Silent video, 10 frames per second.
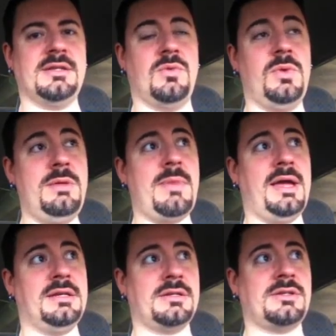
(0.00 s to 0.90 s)
and we
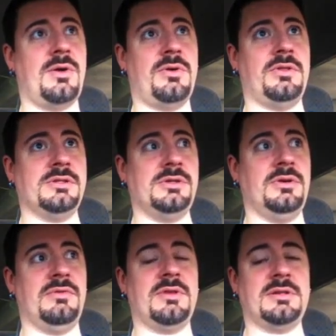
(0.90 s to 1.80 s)
might just go to the zoo,
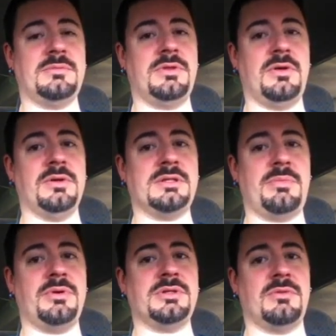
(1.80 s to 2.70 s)
even though it's
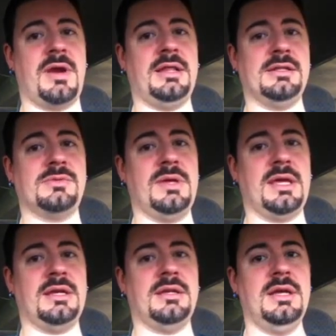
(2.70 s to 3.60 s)
supposed to rain this
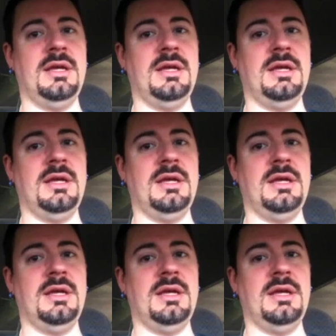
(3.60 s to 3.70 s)
weekend.